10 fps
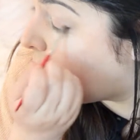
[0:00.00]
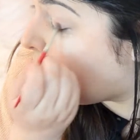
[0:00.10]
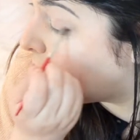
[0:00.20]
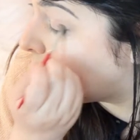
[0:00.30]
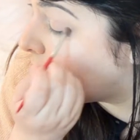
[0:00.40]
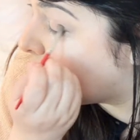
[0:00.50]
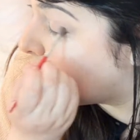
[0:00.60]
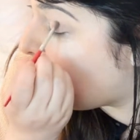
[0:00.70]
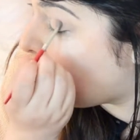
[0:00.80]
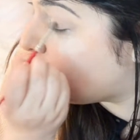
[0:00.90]
colors in this
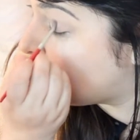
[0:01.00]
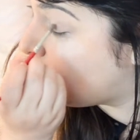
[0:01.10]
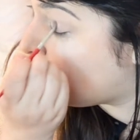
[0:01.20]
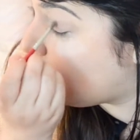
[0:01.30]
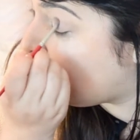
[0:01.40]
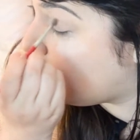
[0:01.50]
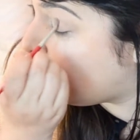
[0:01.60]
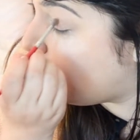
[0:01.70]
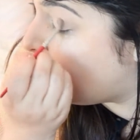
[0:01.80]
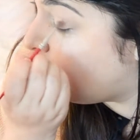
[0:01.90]
palette to make kind of
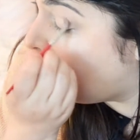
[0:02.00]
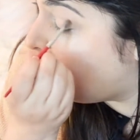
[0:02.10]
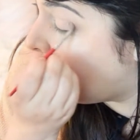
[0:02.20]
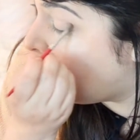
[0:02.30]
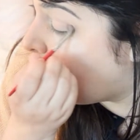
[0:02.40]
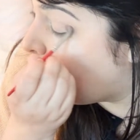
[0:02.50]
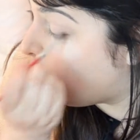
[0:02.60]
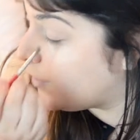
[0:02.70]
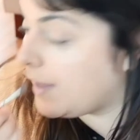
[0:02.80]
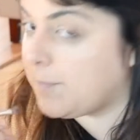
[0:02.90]
a
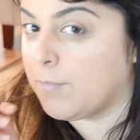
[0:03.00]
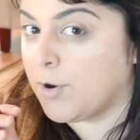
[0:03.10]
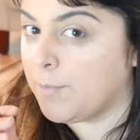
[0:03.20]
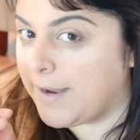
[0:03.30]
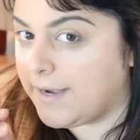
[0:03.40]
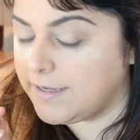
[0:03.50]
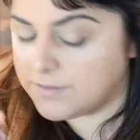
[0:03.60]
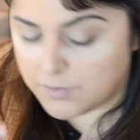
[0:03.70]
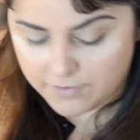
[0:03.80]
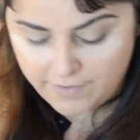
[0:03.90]
more like mermaidy
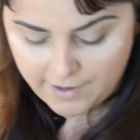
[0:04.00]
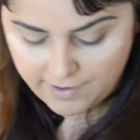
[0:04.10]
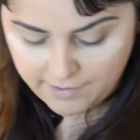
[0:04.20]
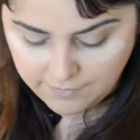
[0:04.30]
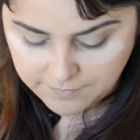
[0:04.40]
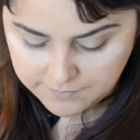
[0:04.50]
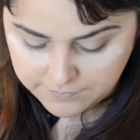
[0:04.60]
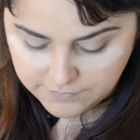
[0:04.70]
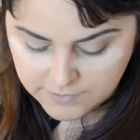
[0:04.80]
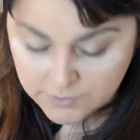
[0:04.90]
sort of eye.
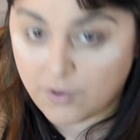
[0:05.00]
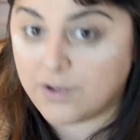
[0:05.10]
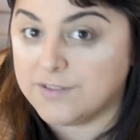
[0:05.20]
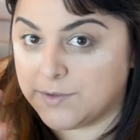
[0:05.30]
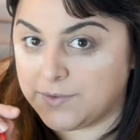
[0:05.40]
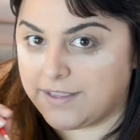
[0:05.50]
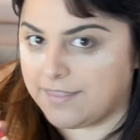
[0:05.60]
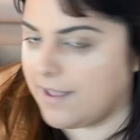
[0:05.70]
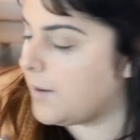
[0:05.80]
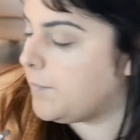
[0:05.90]
So I'll also link
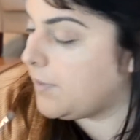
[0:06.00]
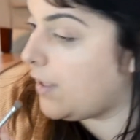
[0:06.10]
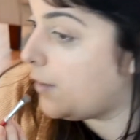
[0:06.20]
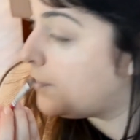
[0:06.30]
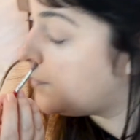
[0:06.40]
that up below.